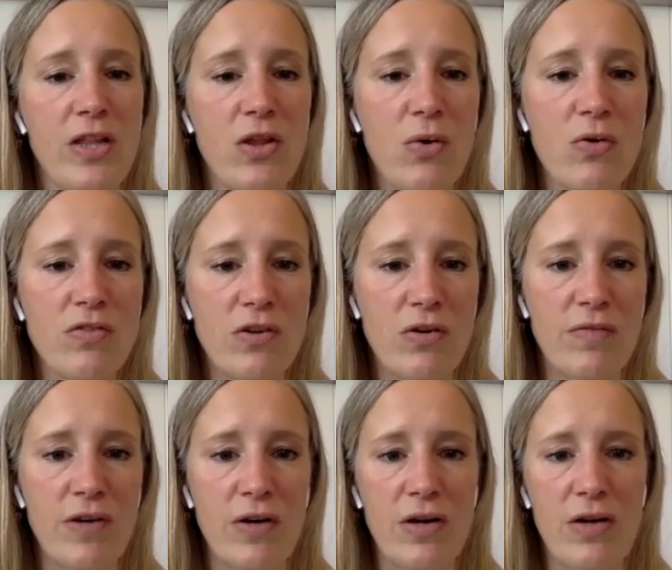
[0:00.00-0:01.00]
those that are
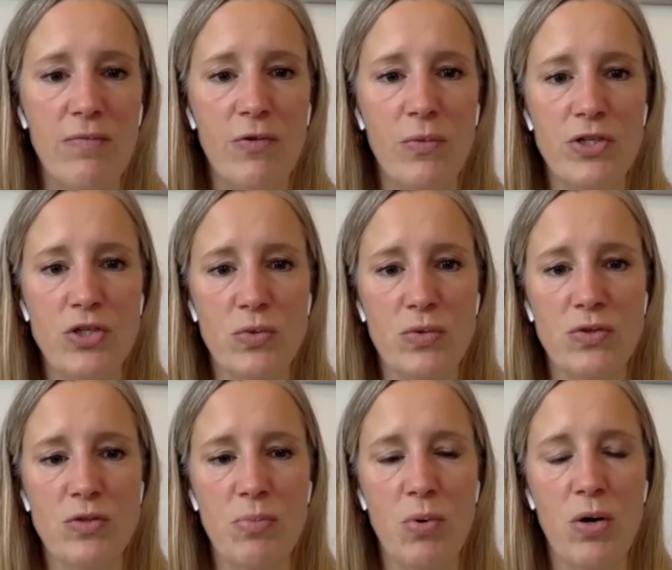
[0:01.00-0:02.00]
very influential in
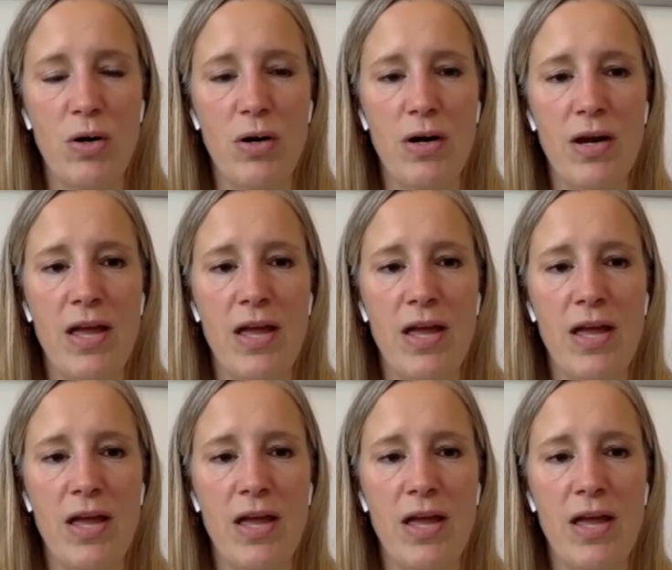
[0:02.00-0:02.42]
sport.